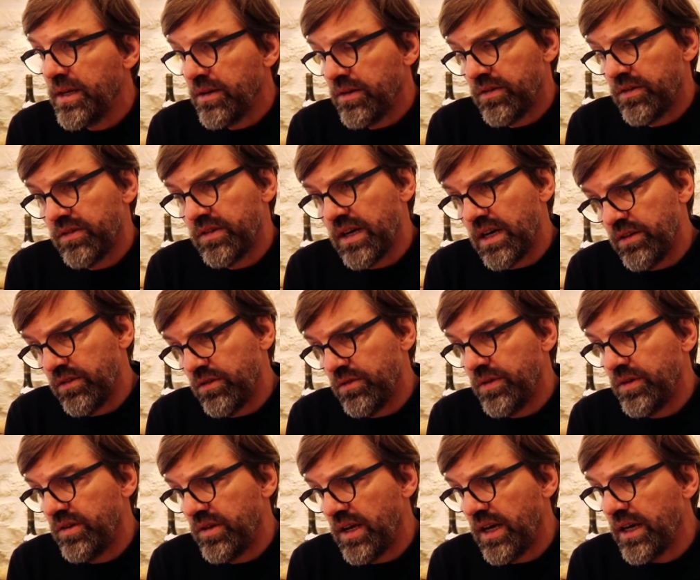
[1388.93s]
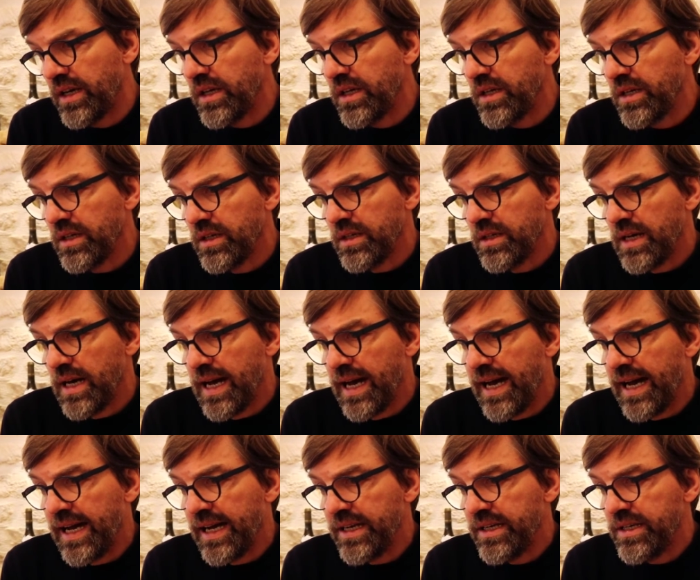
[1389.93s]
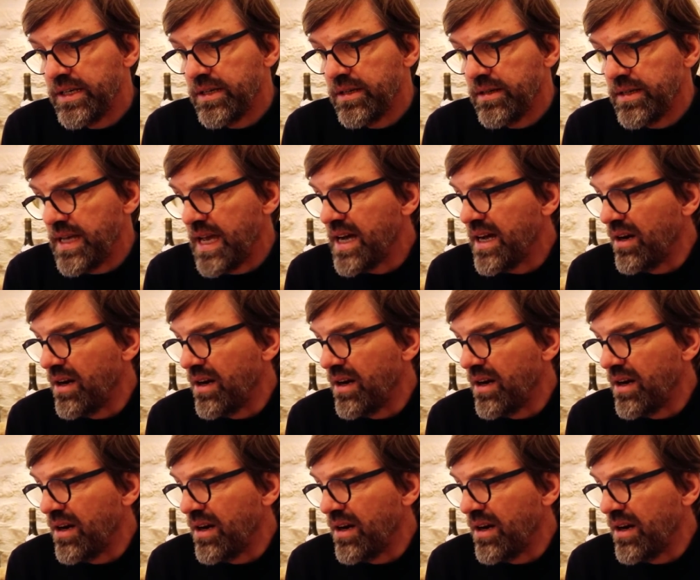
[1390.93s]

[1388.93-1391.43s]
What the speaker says: size of a tank, and